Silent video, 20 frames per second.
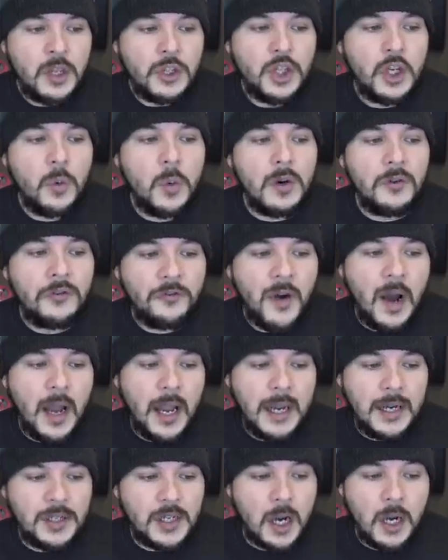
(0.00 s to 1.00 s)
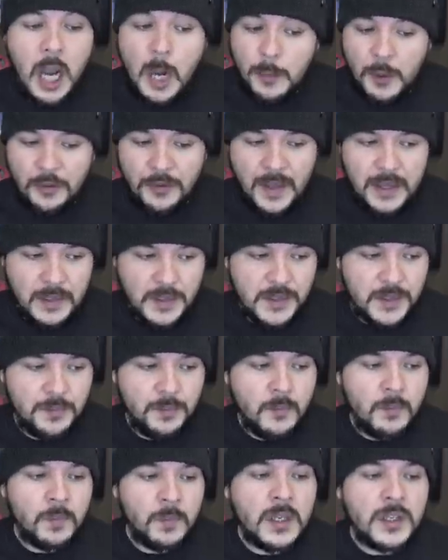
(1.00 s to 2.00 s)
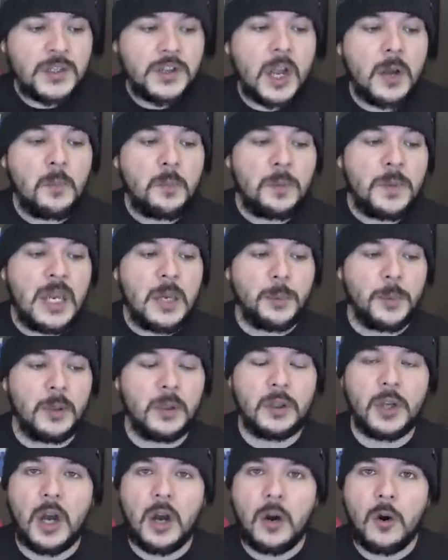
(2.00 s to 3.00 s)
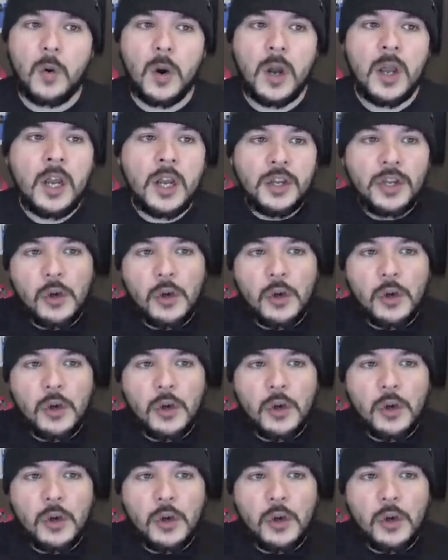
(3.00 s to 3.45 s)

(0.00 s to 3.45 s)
You will find a couple things. Some people go,